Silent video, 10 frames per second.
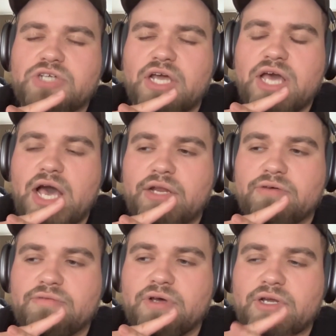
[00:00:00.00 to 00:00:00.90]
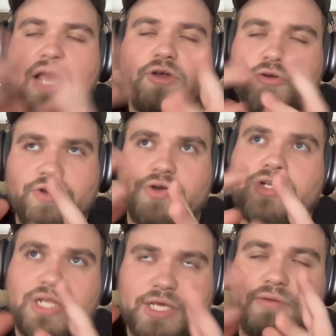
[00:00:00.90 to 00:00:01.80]
I kind of, not a very
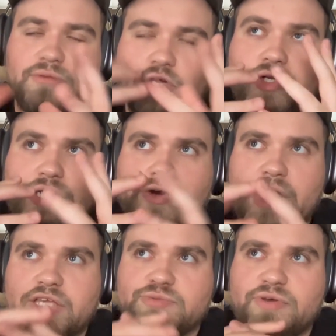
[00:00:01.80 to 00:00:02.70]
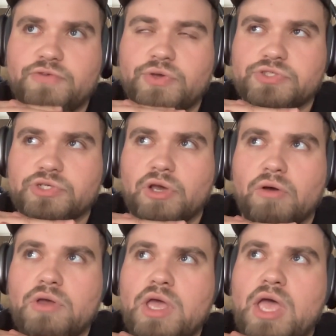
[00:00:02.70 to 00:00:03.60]
early, like earlier age, but a few years ago,
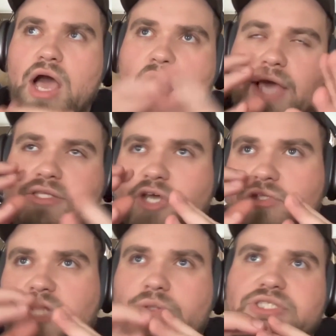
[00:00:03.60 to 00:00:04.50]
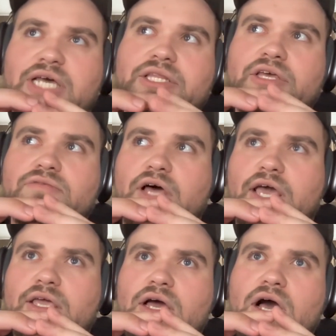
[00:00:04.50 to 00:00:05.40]
I dealt out the idea of,
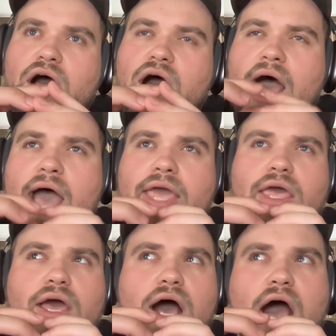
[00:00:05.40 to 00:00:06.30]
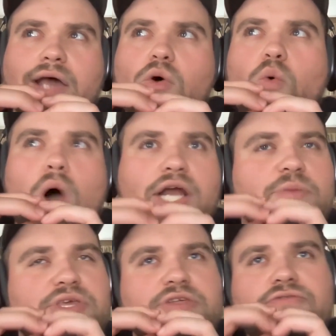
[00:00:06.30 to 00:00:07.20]
like, I don't want to
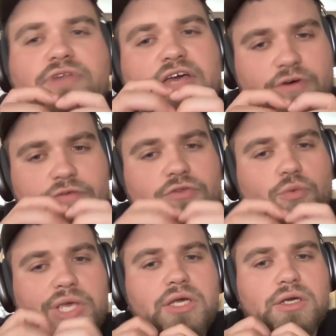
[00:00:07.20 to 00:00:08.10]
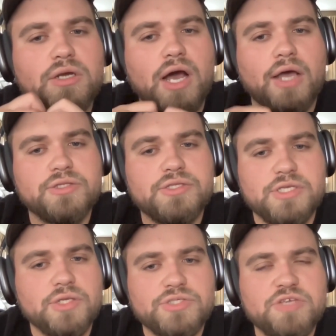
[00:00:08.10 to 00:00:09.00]
be the flavor of the week.
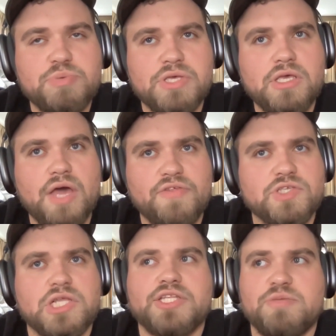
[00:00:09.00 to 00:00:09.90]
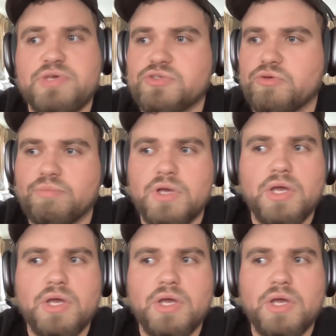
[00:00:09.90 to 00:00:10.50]
You know, DP, I think there's a lot of DPs who